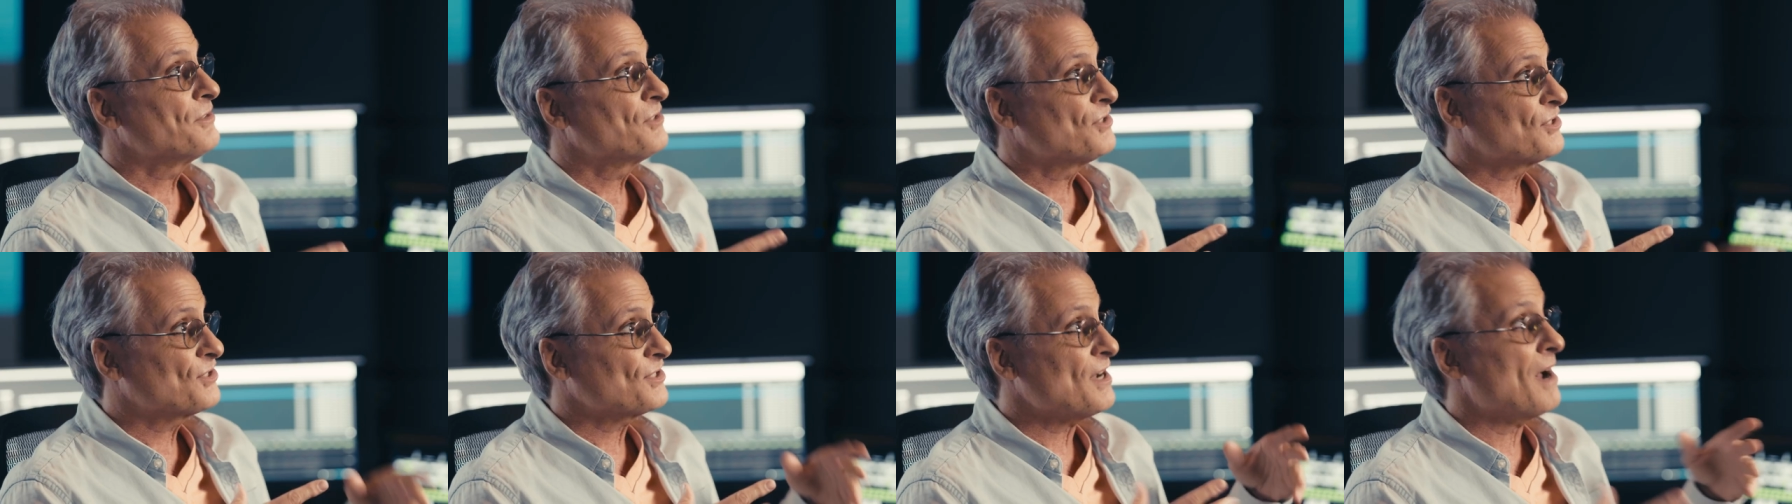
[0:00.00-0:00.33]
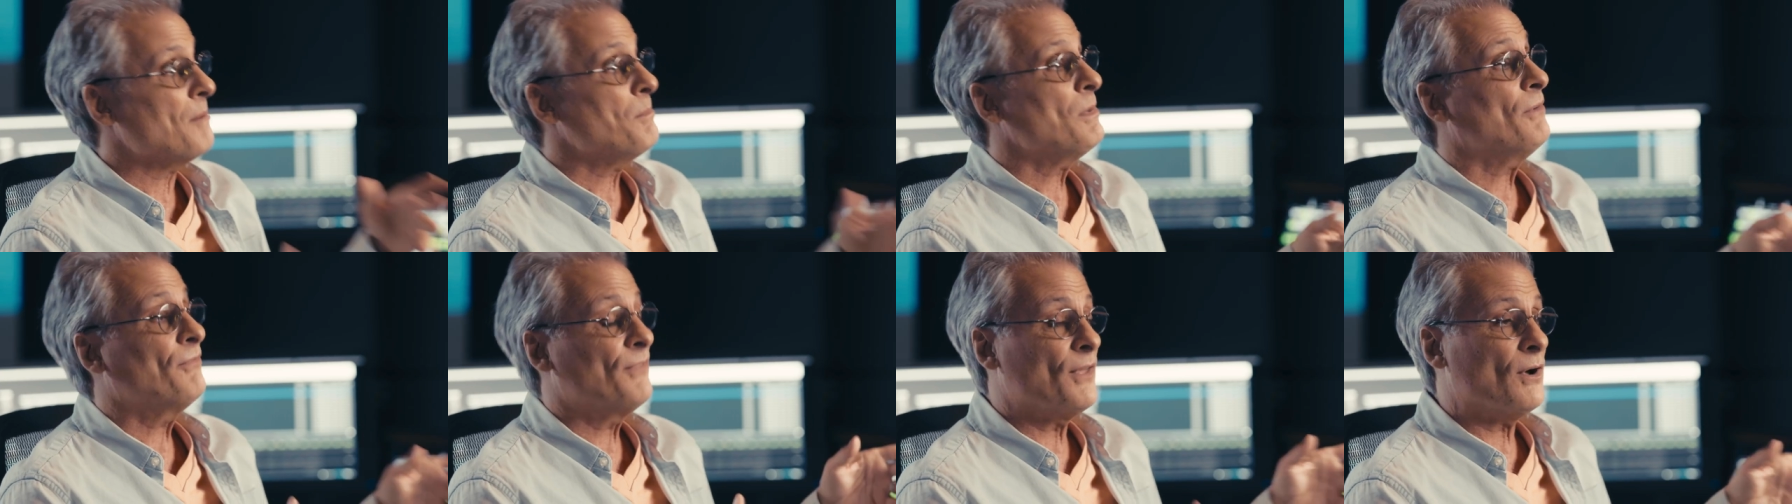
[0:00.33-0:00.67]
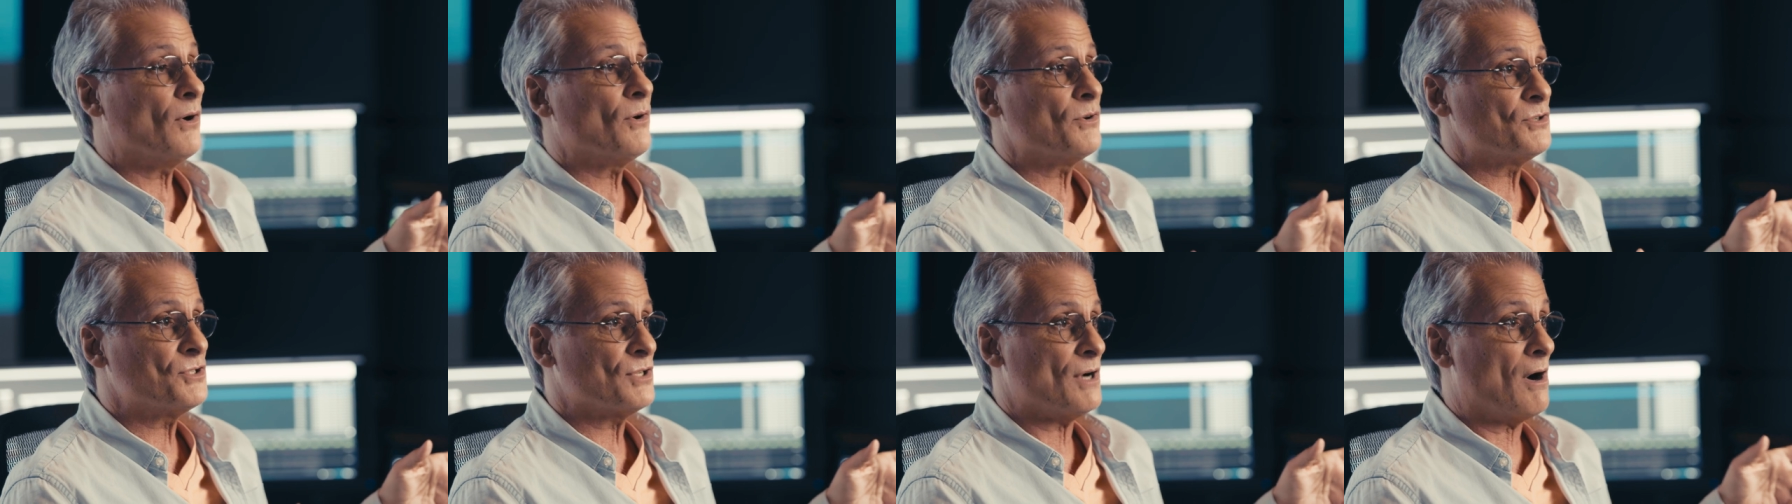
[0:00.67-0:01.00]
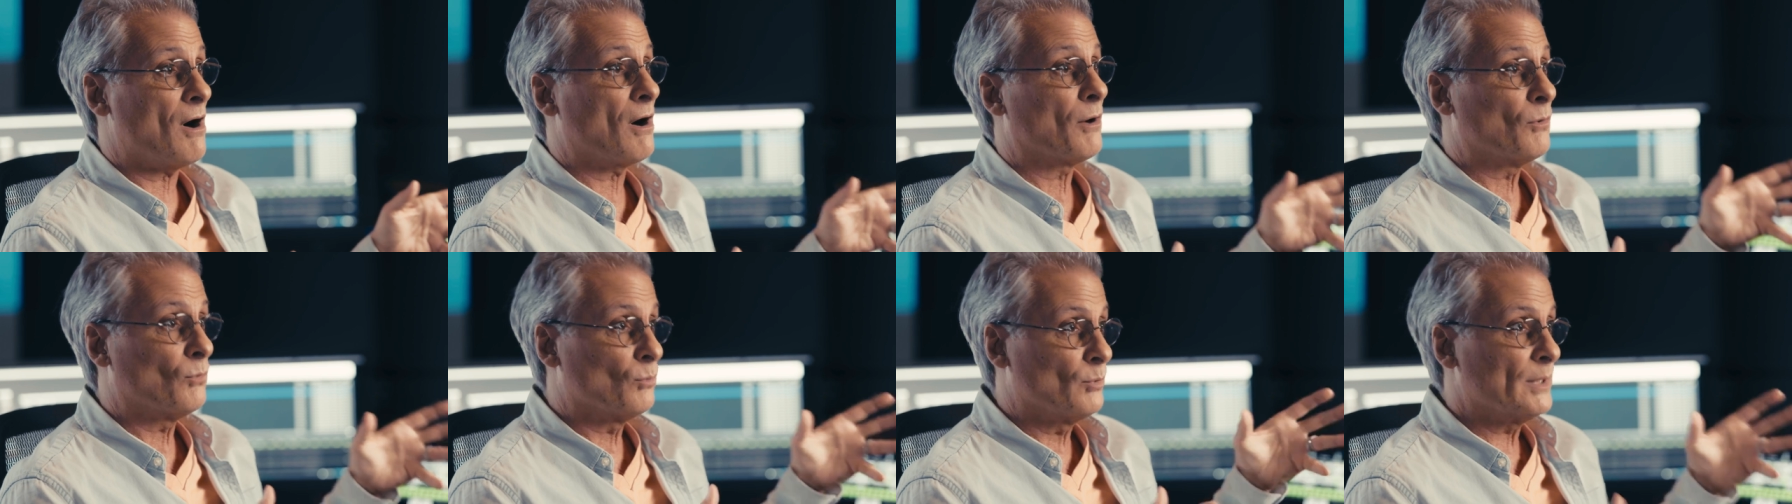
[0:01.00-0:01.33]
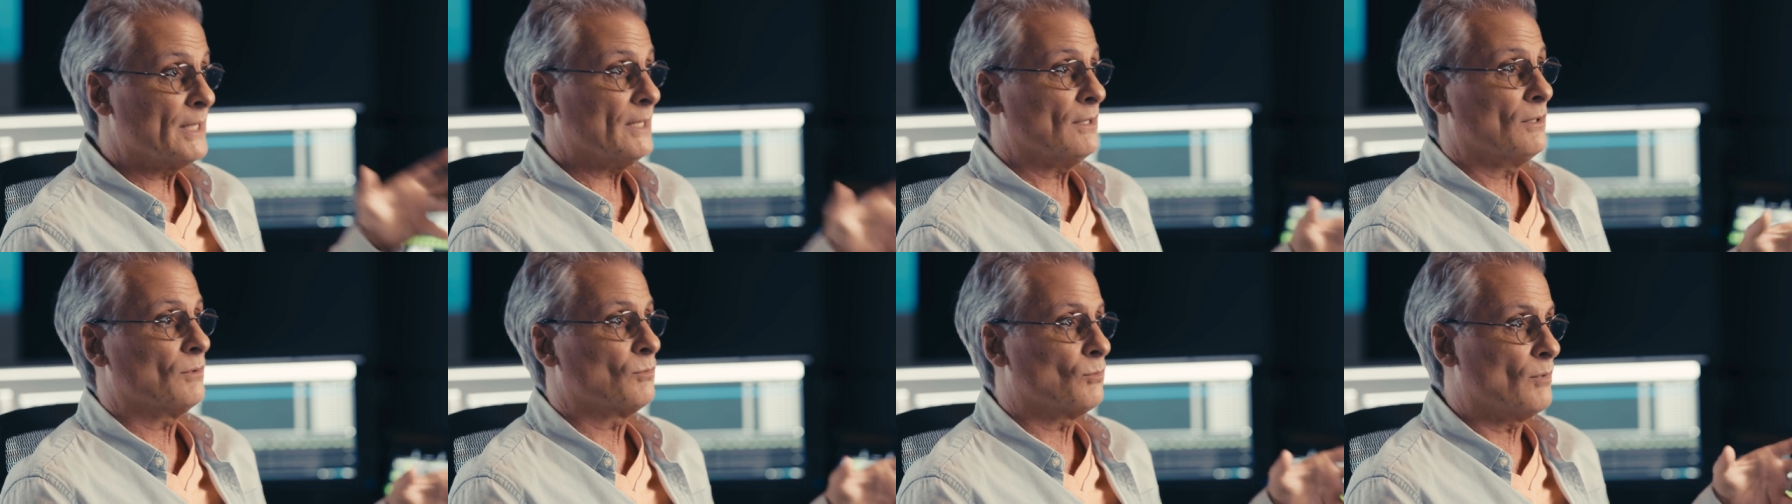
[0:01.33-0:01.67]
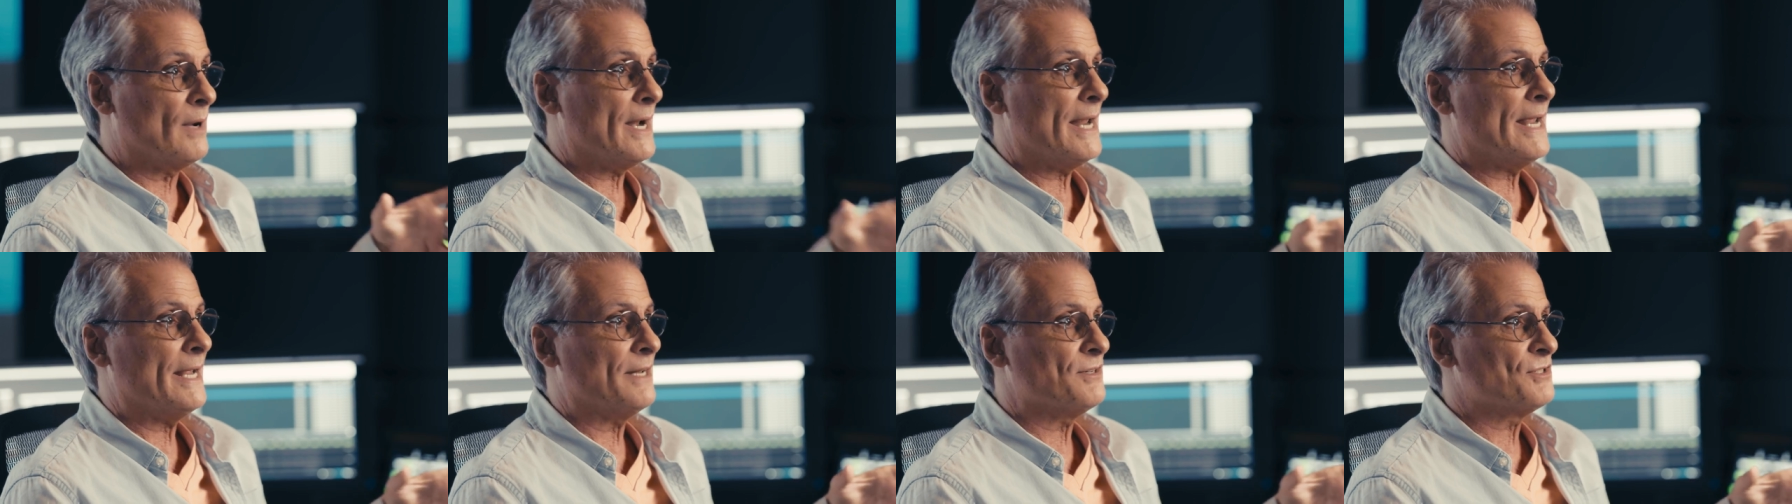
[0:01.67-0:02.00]
And some of those are real
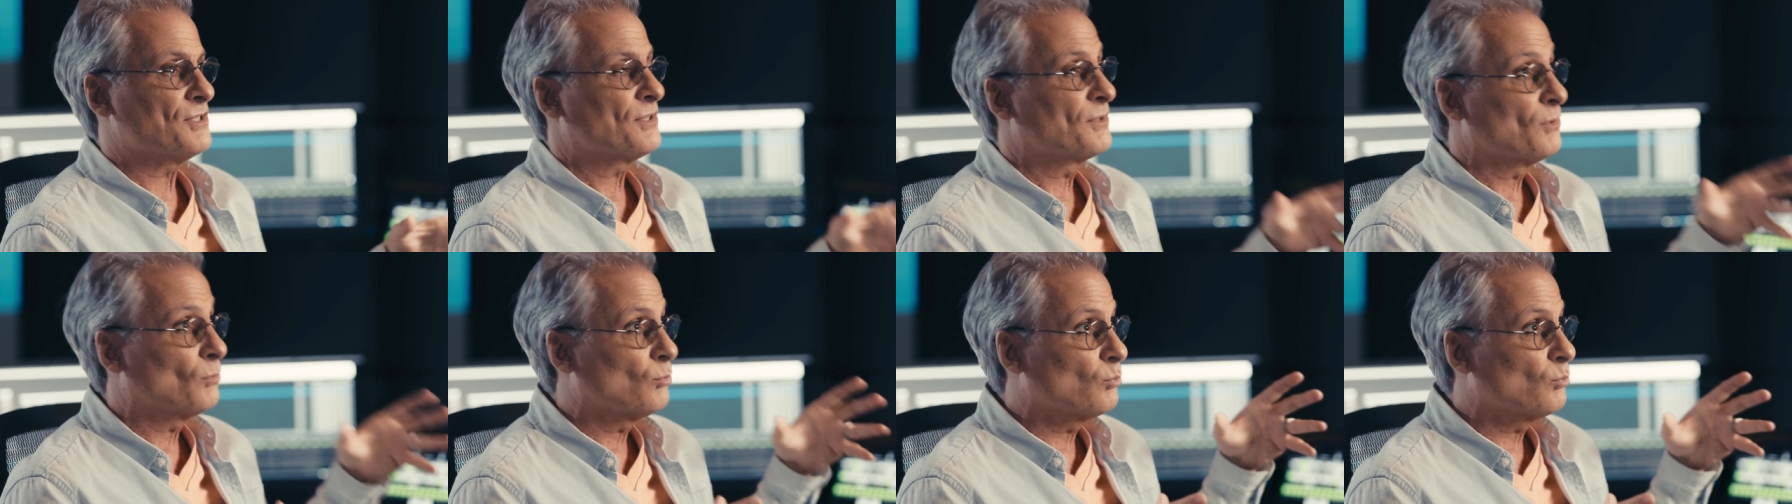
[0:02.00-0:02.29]
rains.